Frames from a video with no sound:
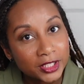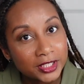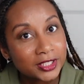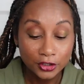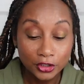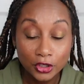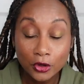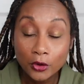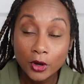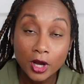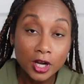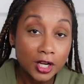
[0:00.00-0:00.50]

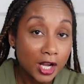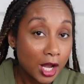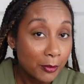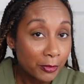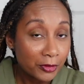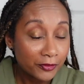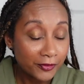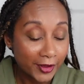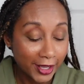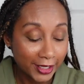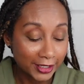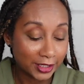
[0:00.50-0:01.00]
so a couple
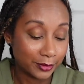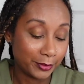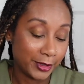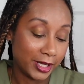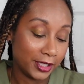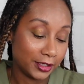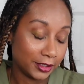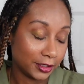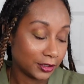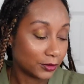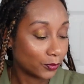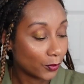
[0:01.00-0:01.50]
facts
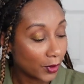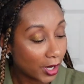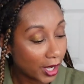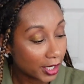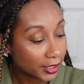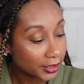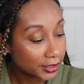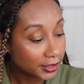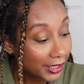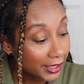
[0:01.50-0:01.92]
about this watch.